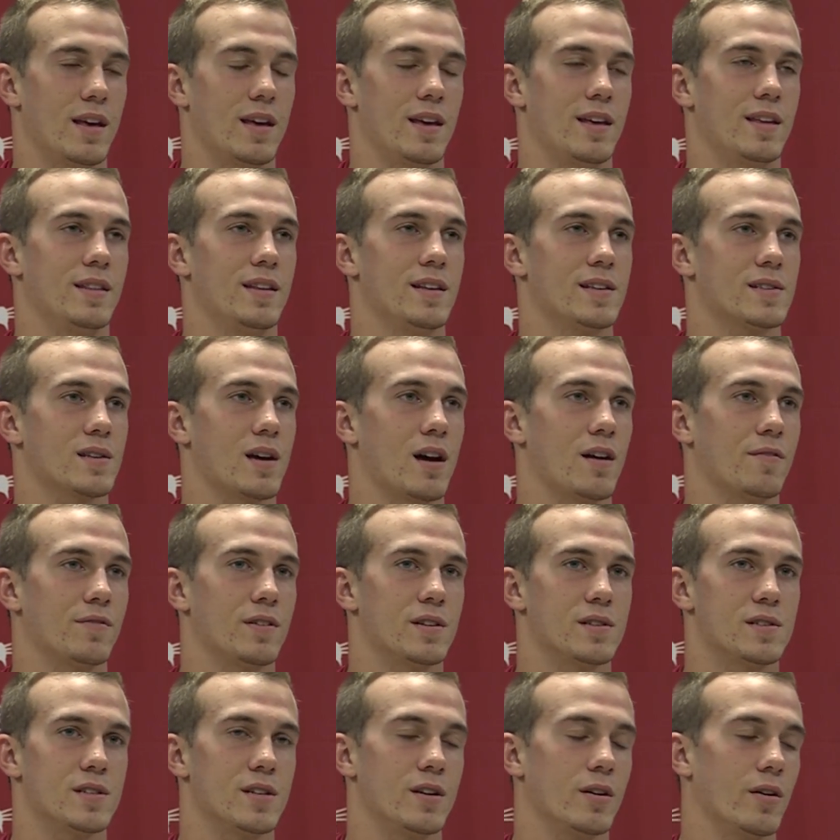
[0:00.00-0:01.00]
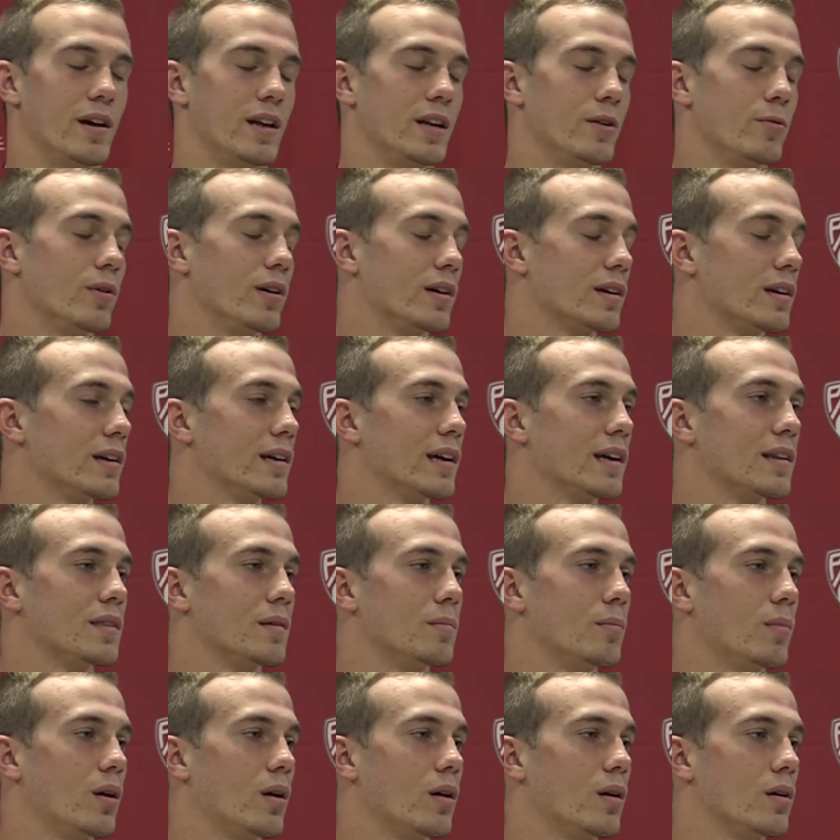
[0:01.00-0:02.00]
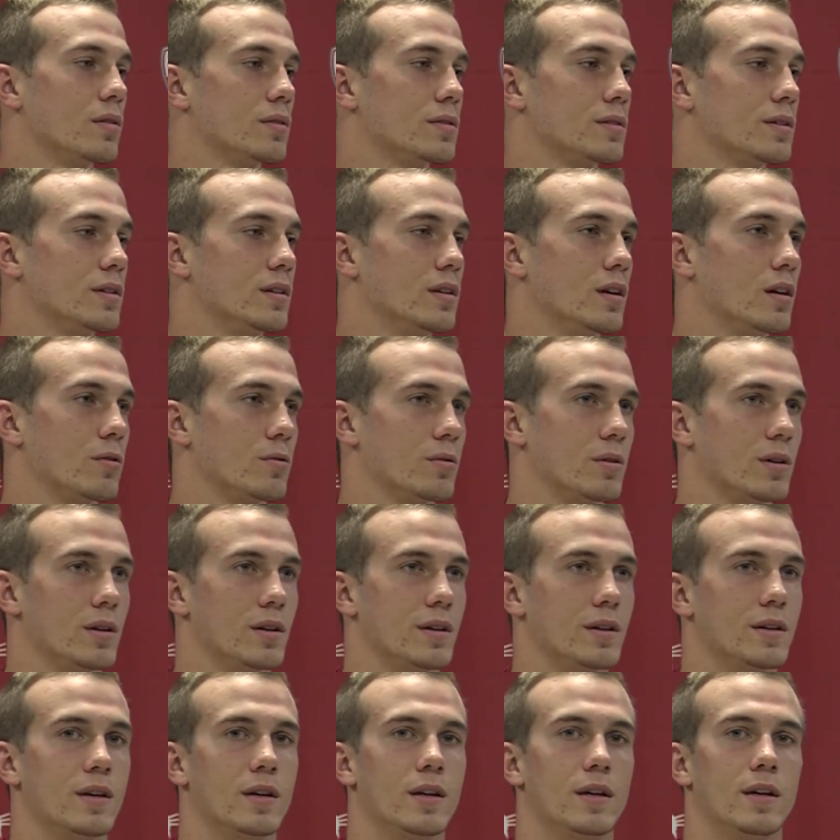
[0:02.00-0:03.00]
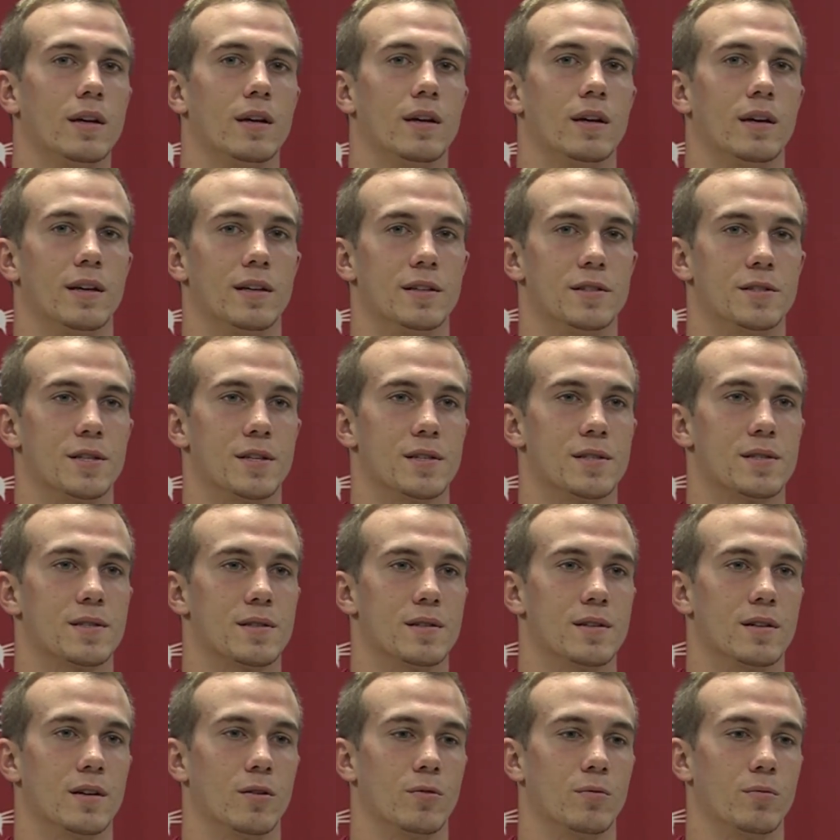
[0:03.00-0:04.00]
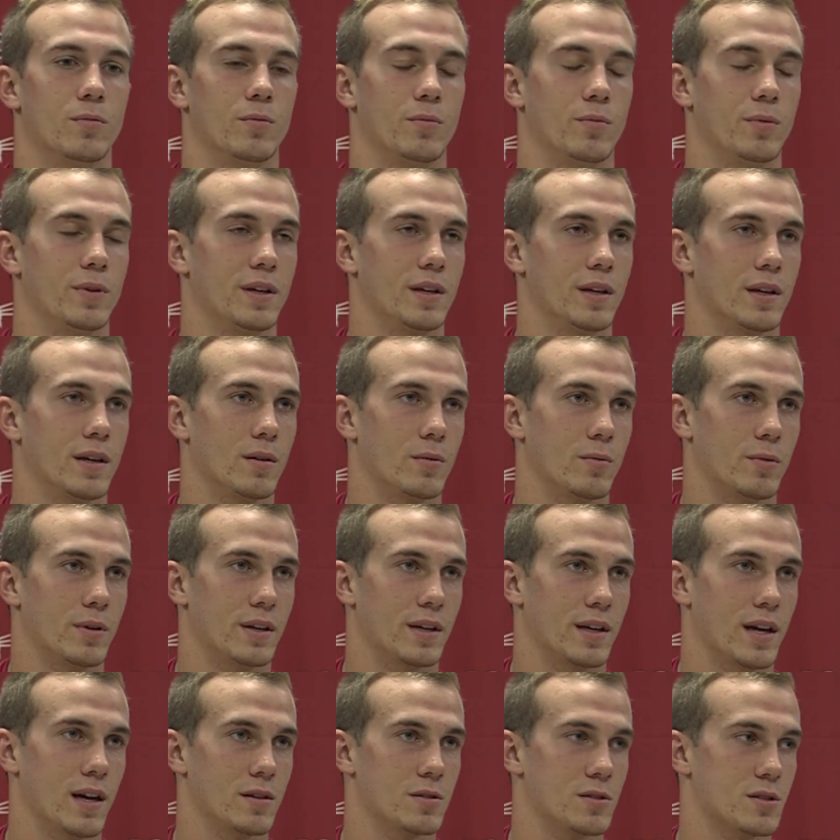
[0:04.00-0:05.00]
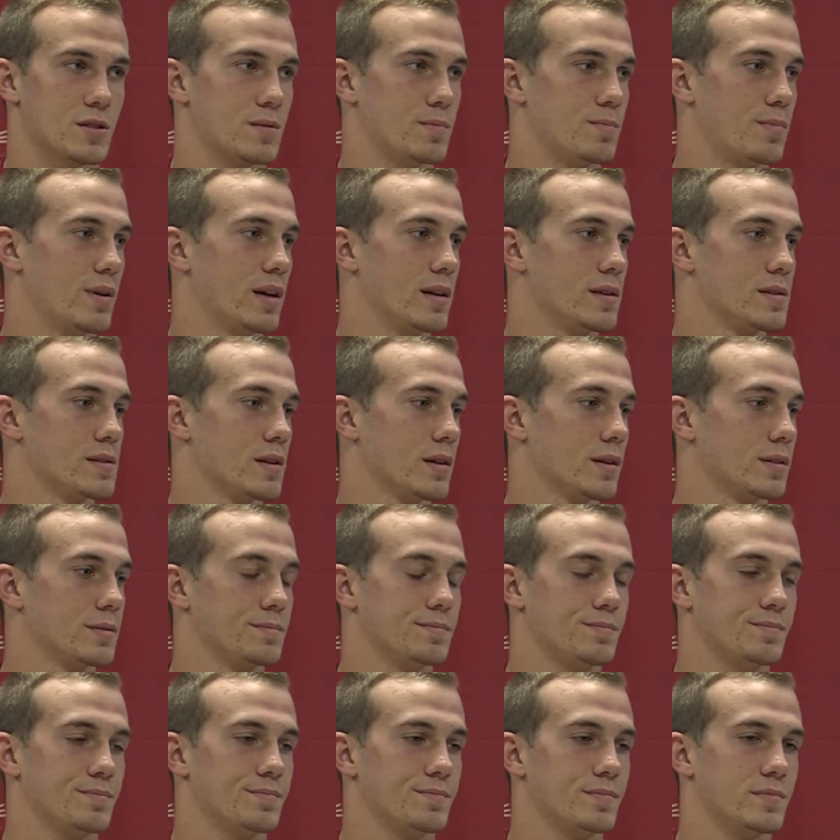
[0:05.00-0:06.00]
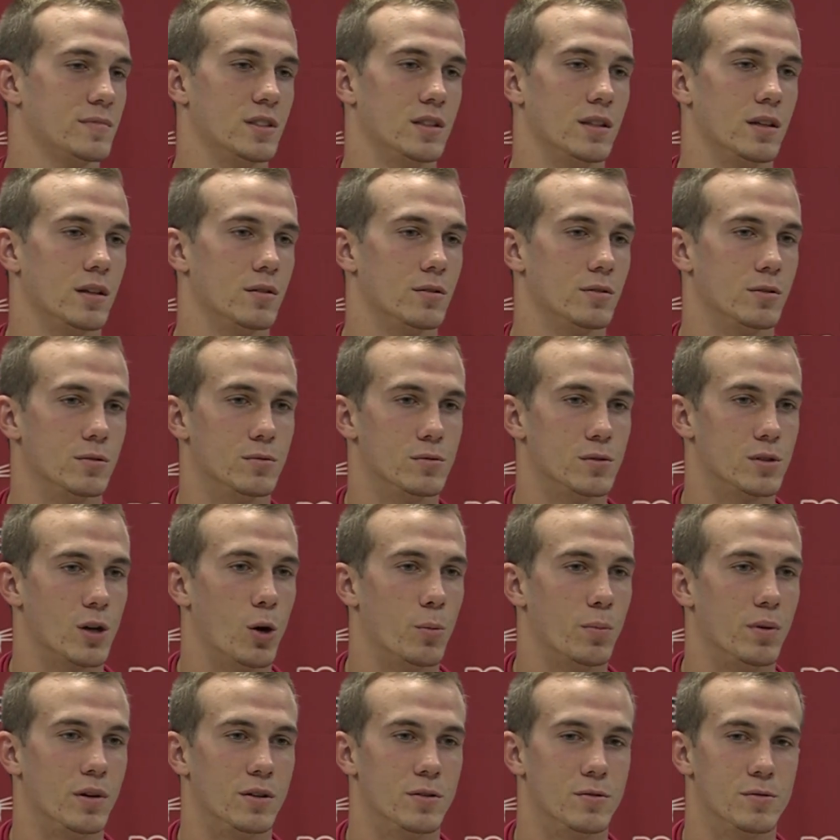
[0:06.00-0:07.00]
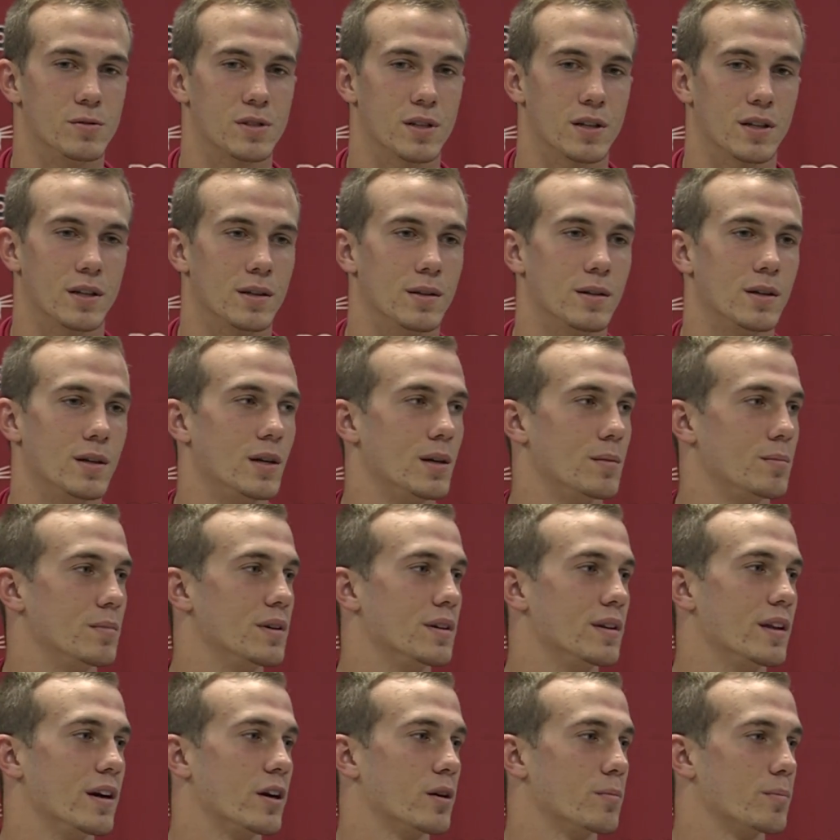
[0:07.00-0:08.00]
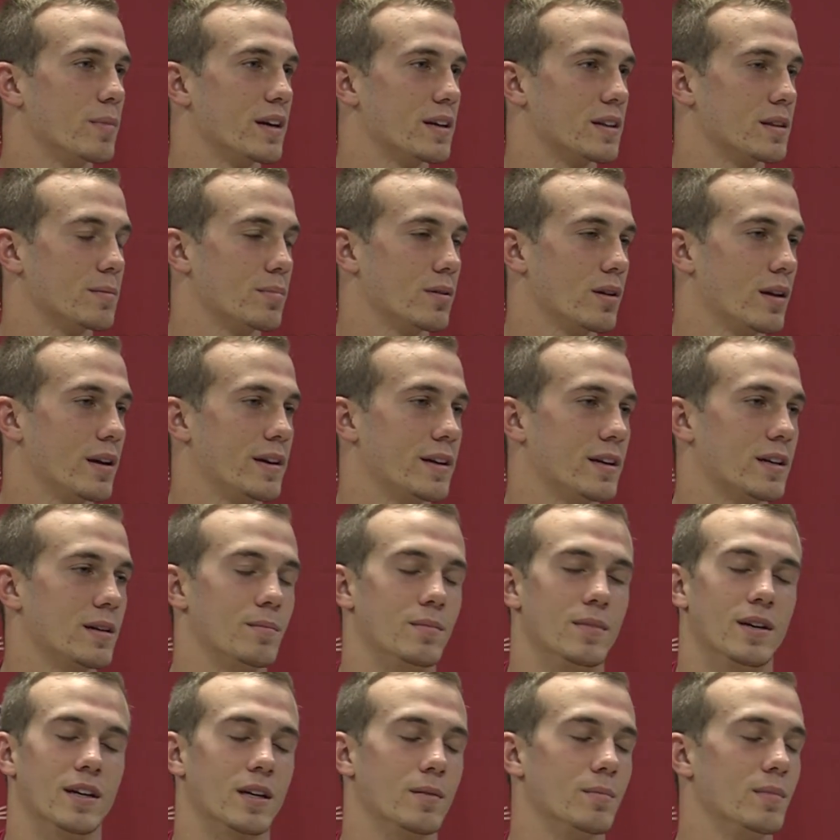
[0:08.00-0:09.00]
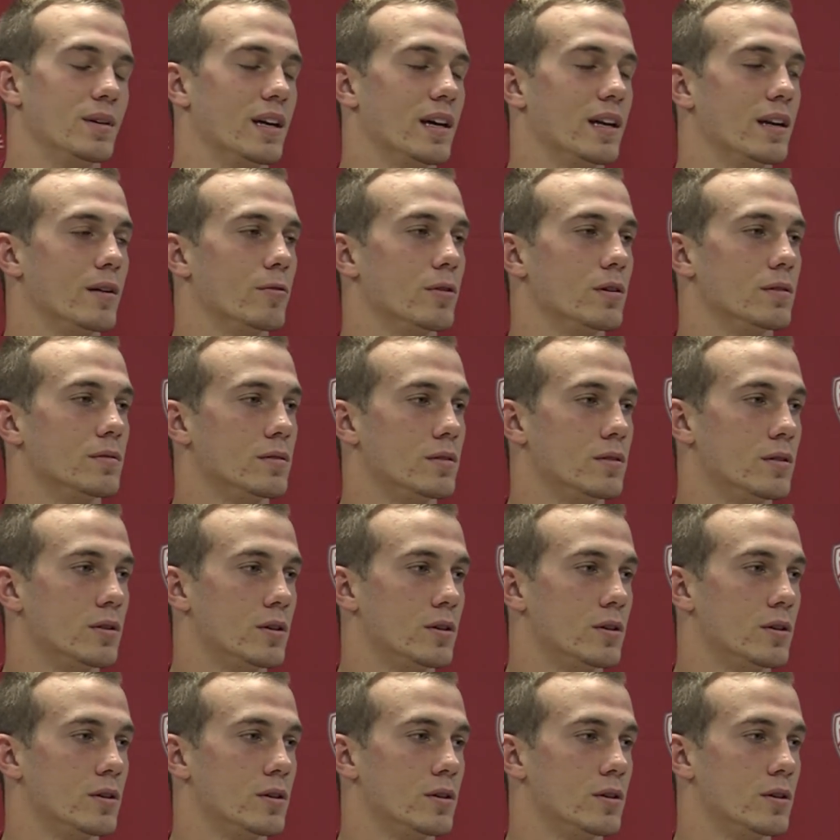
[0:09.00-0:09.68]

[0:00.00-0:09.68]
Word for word: in this offense, you know, anyone could get the ball. You know, really, it's just you know, mm-hmm. week in, week out, just depends on you know who's open, who's gonna be there and make the play. It could it could be anyone.